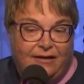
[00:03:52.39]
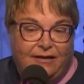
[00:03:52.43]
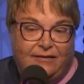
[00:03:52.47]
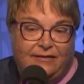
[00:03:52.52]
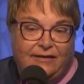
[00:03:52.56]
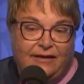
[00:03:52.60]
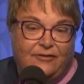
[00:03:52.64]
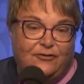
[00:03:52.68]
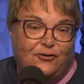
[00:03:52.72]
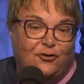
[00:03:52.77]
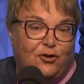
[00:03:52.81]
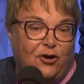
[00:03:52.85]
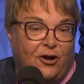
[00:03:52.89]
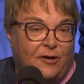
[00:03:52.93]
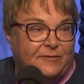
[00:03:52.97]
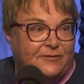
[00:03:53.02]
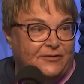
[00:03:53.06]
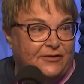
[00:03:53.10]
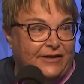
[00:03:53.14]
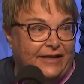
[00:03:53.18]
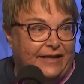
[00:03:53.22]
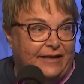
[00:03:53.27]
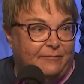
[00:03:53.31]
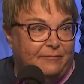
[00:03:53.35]
the other crops
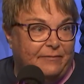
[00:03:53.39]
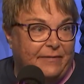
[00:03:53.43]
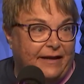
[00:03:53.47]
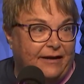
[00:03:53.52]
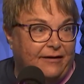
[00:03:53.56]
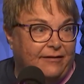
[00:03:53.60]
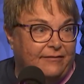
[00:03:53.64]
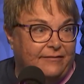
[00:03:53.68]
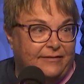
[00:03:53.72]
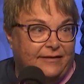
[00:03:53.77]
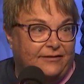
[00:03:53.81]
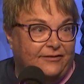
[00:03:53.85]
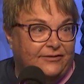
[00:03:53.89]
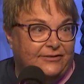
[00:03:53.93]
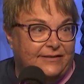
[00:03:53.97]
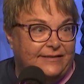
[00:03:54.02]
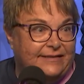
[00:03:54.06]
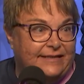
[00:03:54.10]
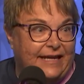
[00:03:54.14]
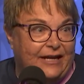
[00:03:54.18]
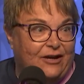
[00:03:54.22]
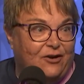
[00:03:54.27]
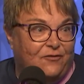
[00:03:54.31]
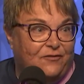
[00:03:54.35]
are getting bigger, and they'll
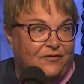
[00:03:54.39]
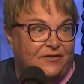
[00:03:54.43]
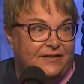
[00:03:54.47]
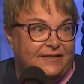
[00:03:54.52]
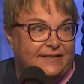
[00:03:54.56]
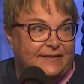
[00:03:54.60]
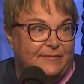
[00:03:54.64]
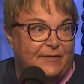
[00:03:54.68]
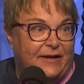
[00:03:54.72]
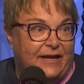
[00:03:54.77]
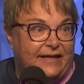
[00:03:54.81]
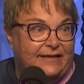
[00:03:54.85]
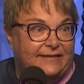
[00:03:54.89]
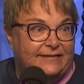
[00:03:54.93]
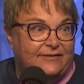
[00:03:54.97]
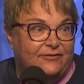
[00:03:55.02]
just take over the space.